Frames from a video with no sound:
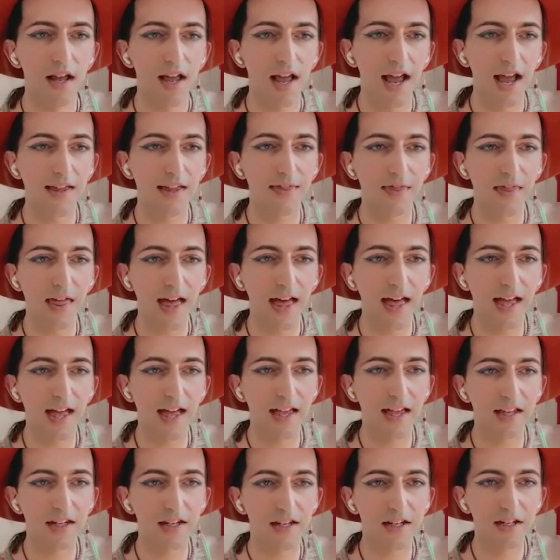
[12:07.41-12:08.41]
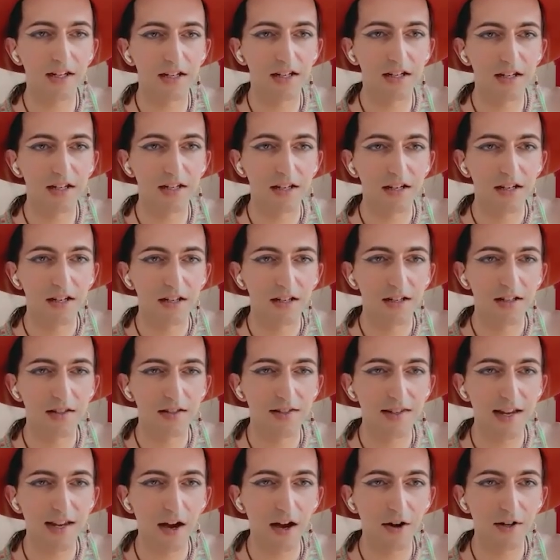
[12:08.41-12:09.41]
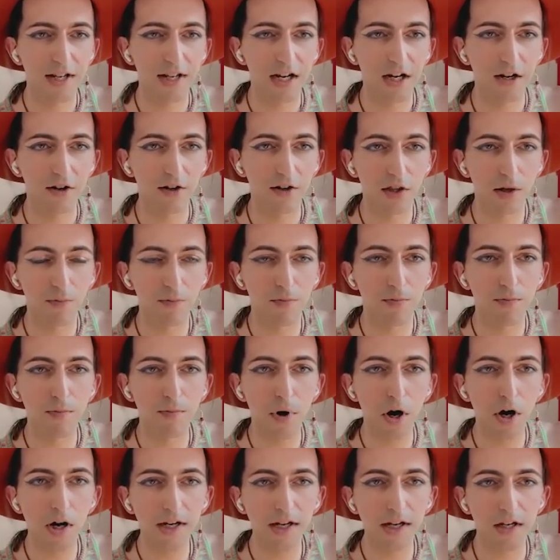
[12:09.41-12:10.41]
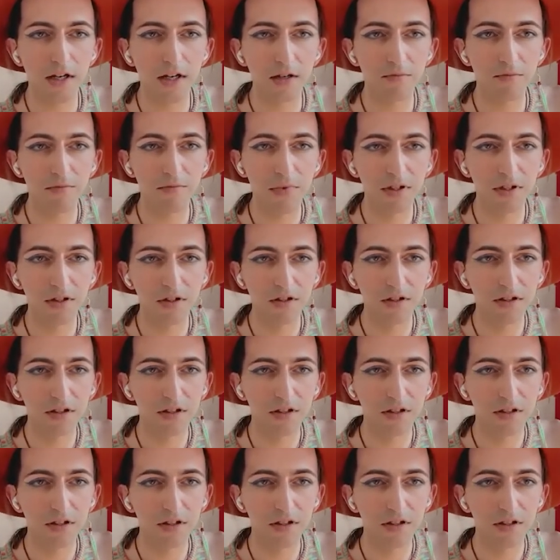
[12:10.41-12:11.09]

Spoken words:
And then down here at the bottom,